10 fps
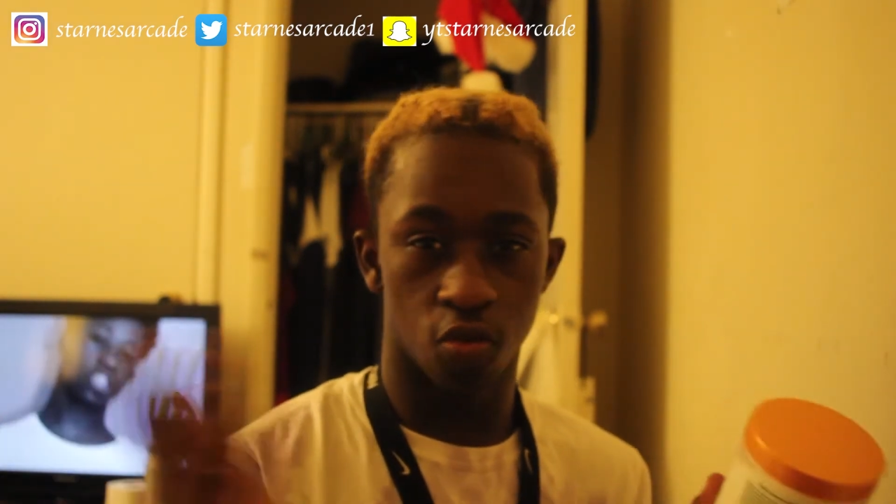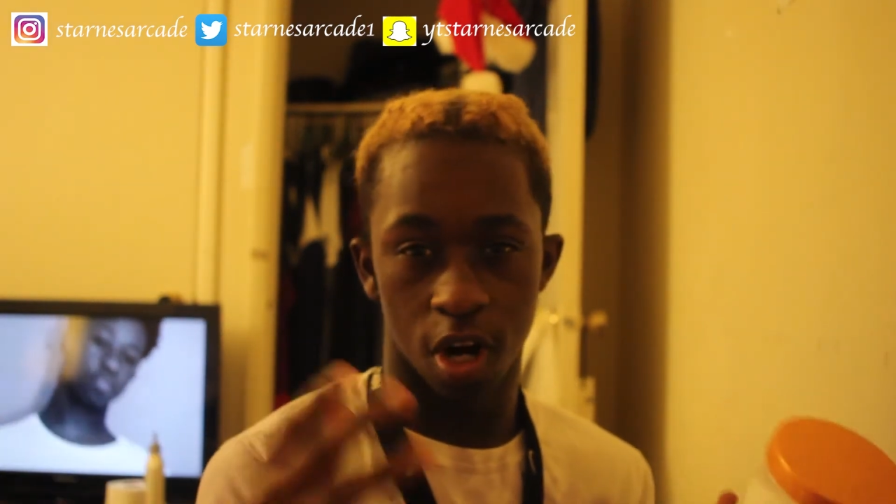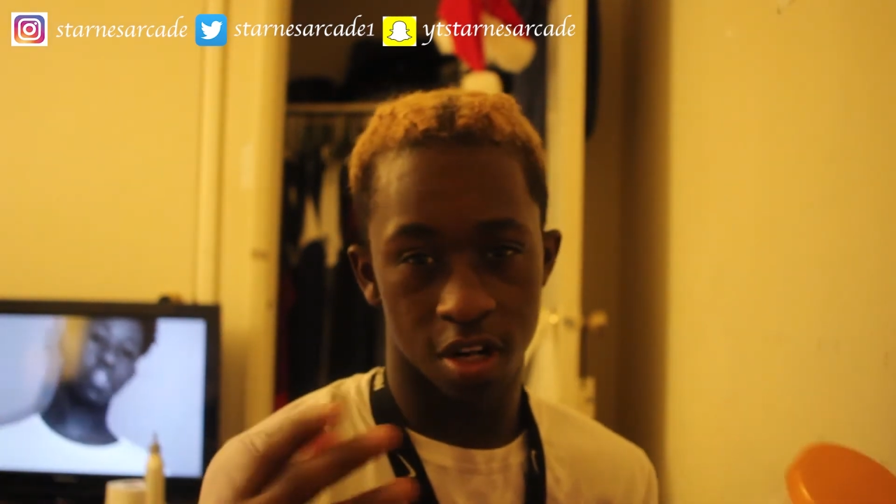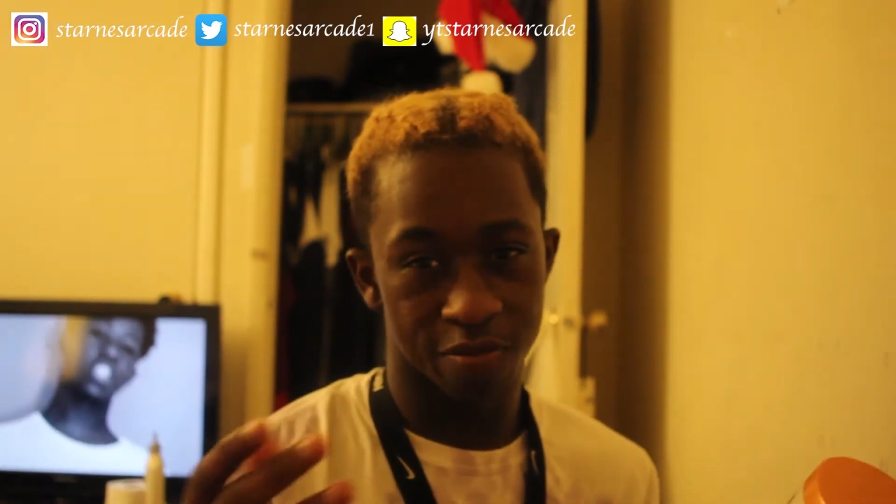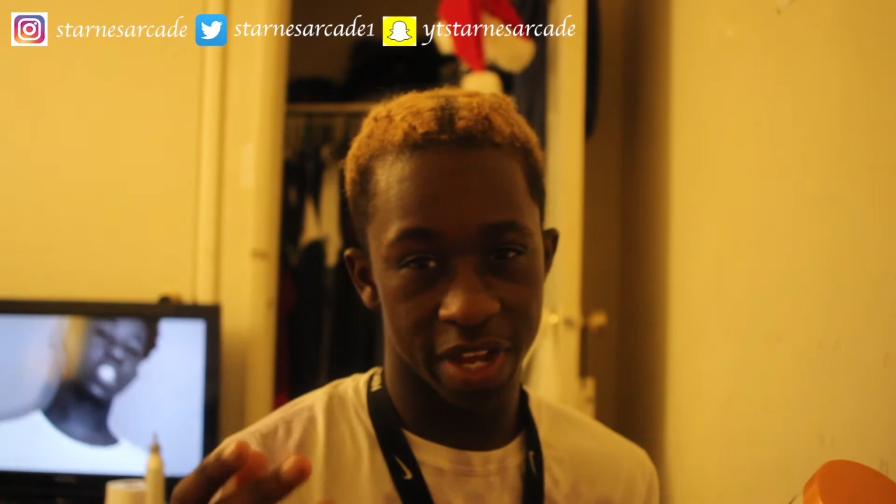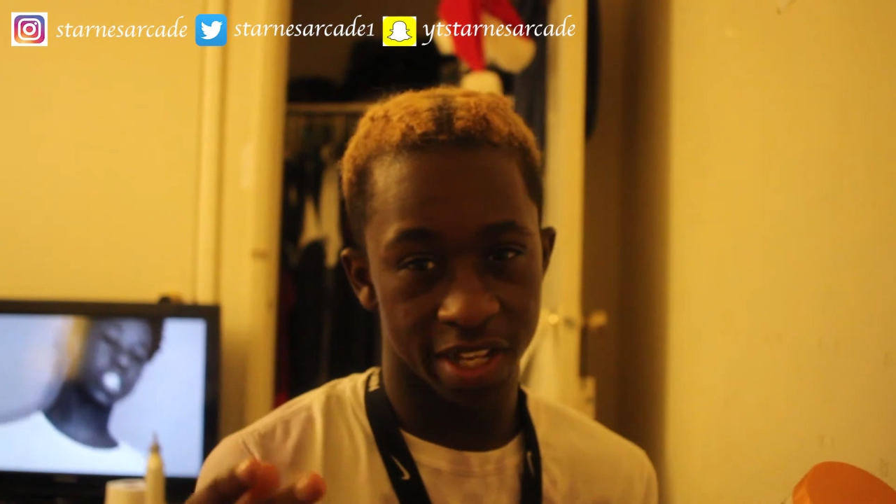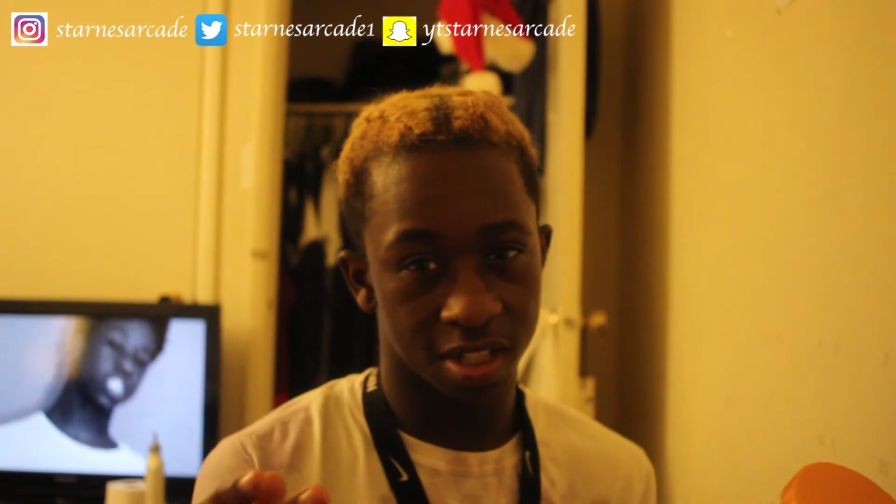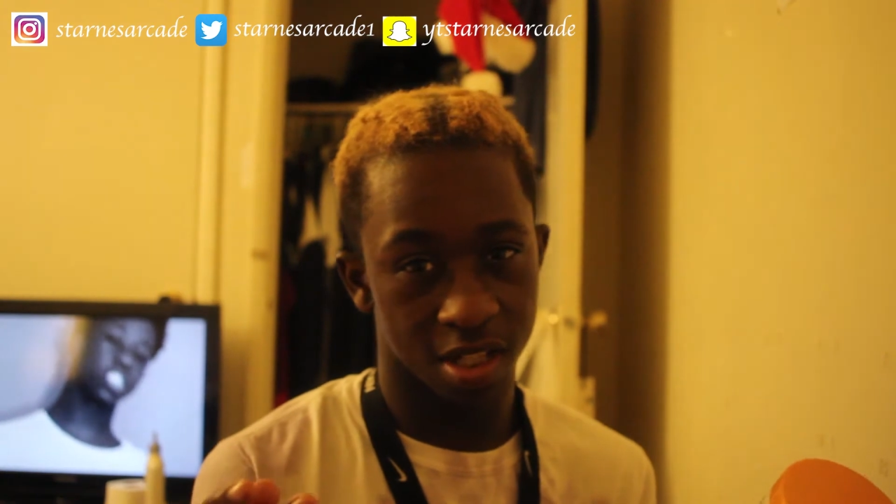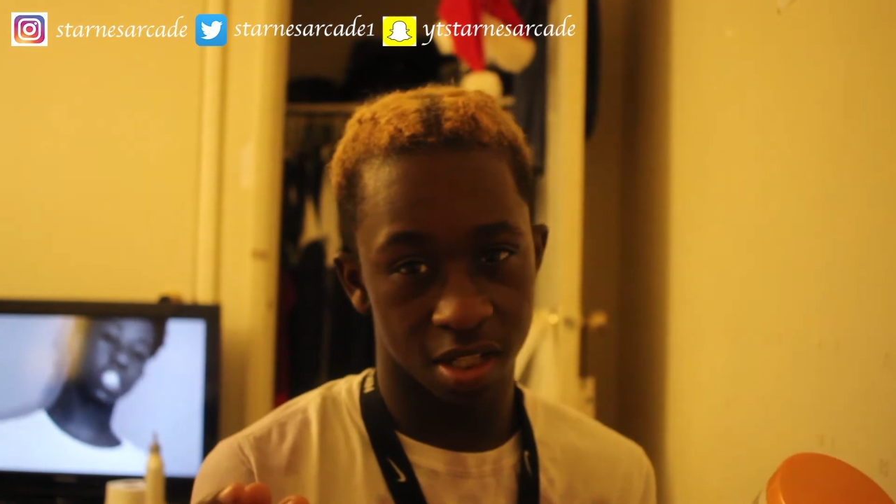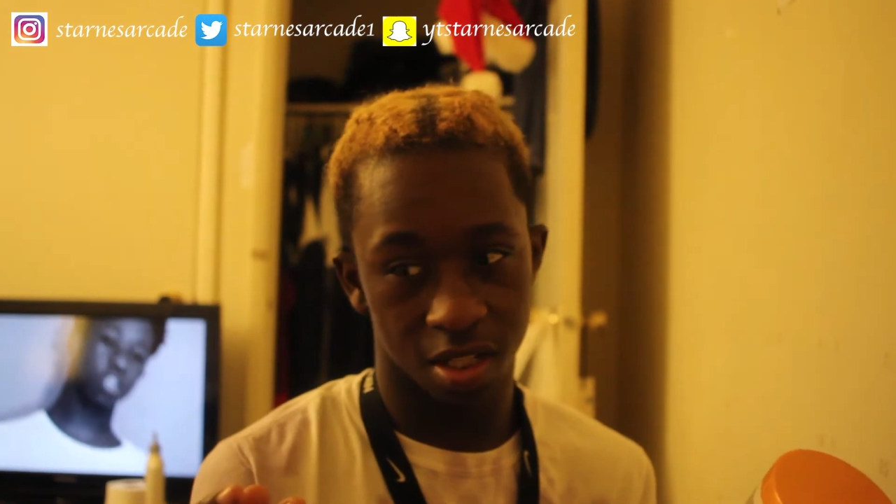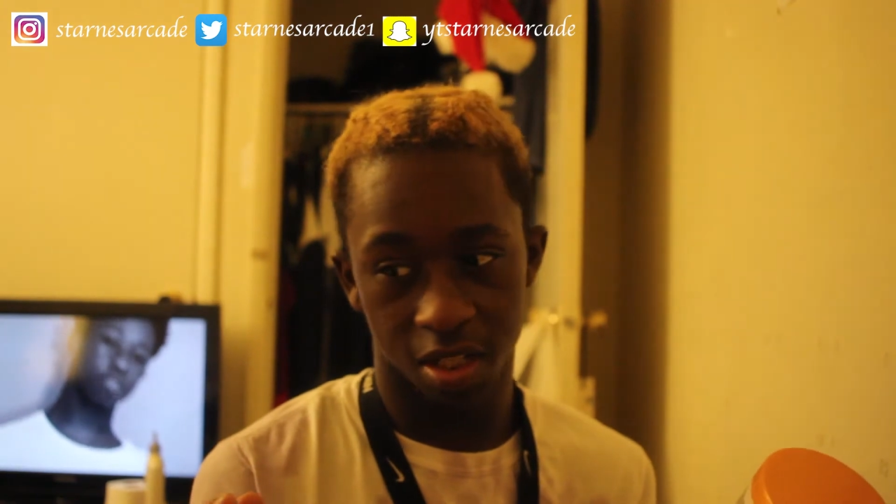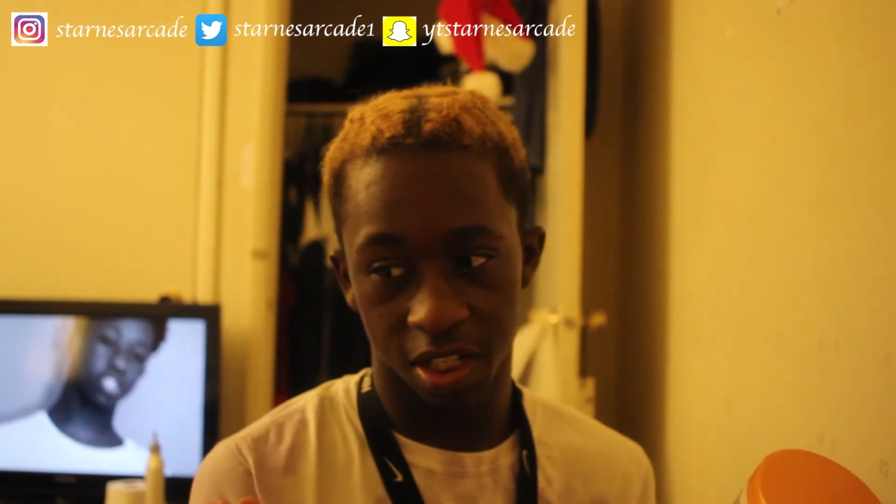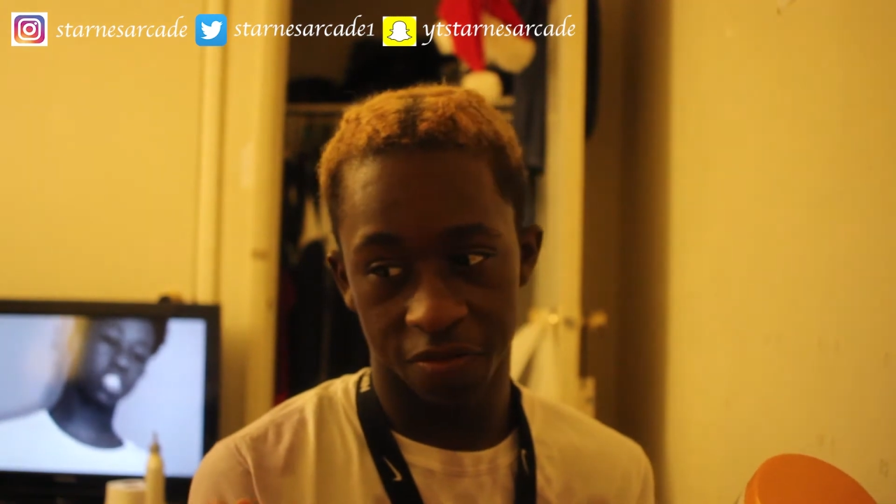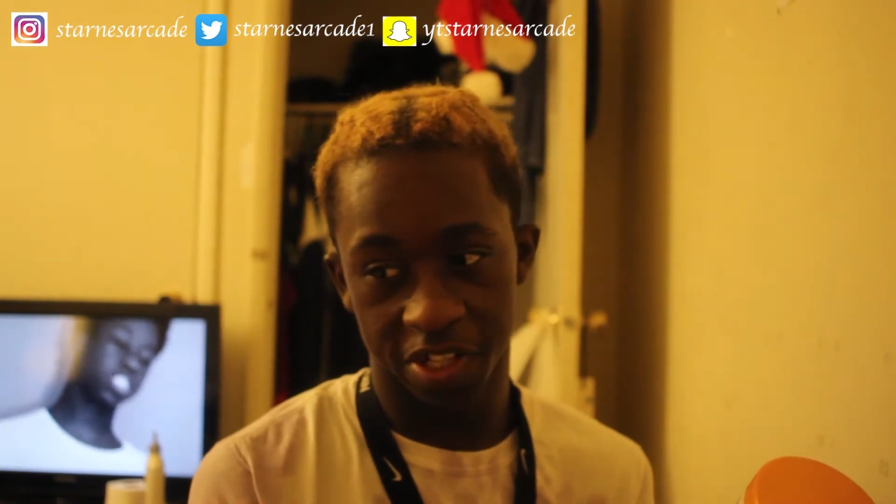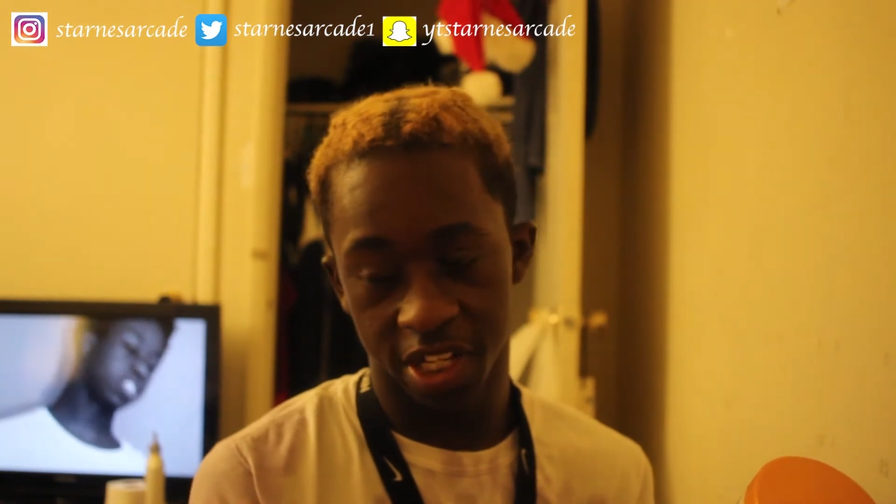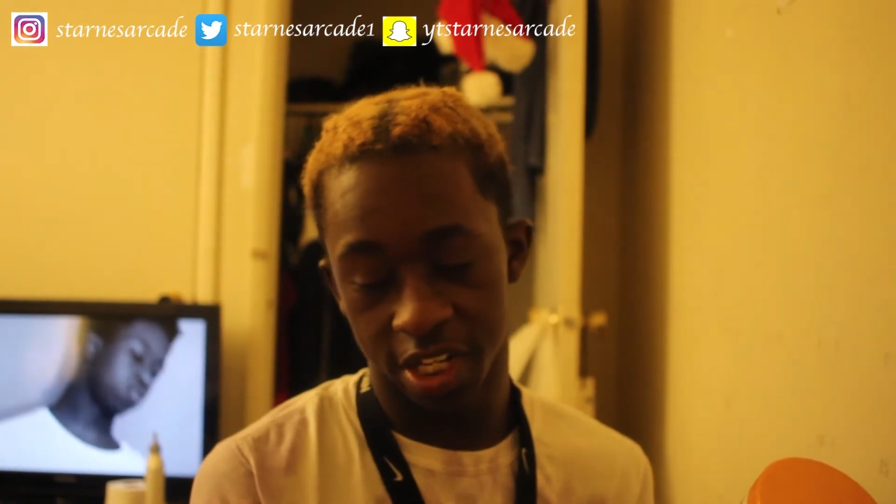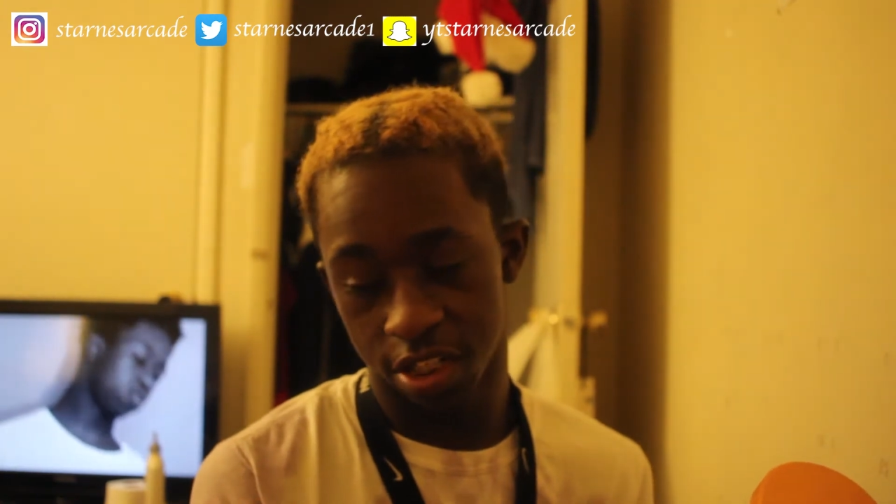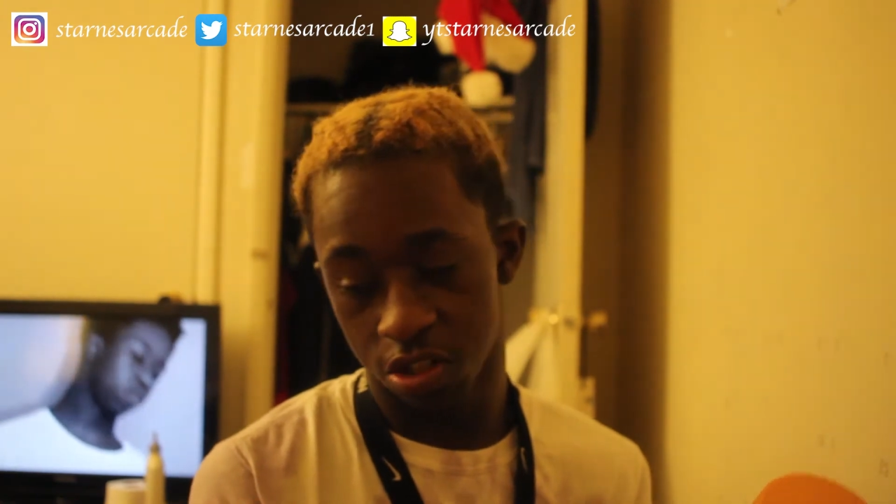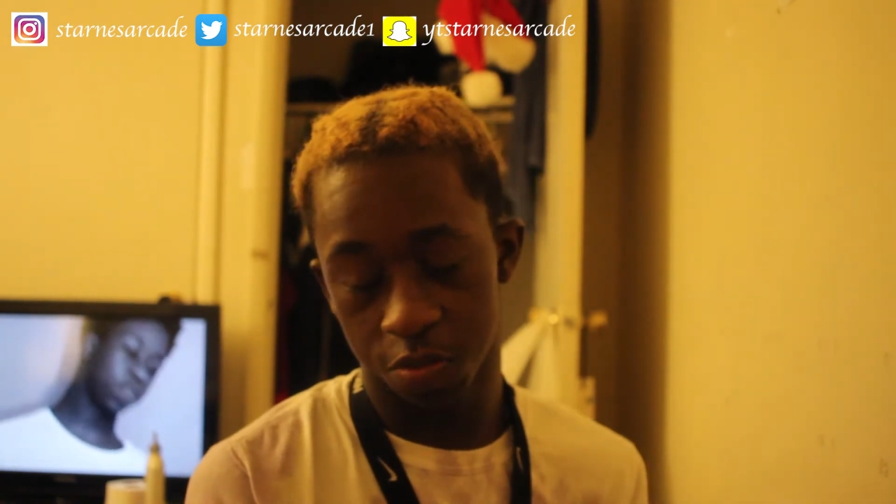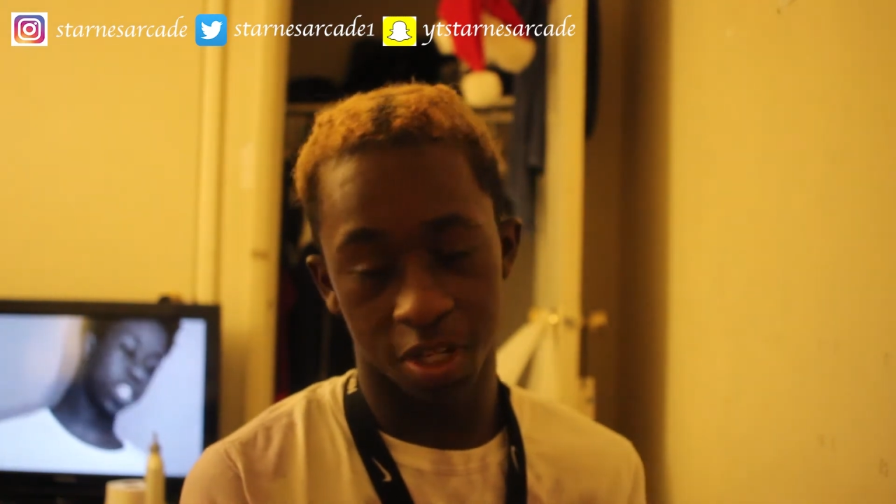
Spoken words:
water-based leave-in conditioners,